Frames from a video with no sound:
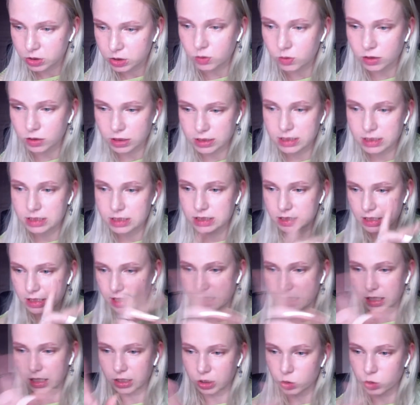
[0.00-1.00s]
So this is
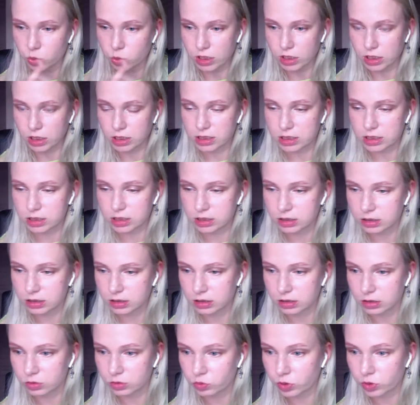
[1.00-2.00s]
their unit,
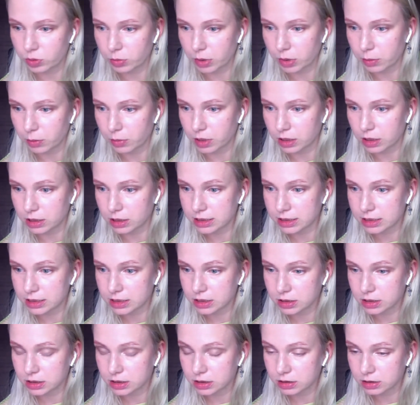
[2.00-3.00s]
three
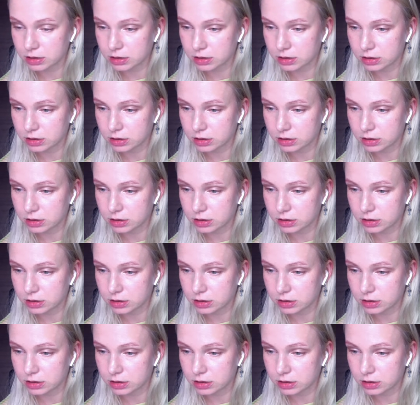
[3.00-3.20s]
members.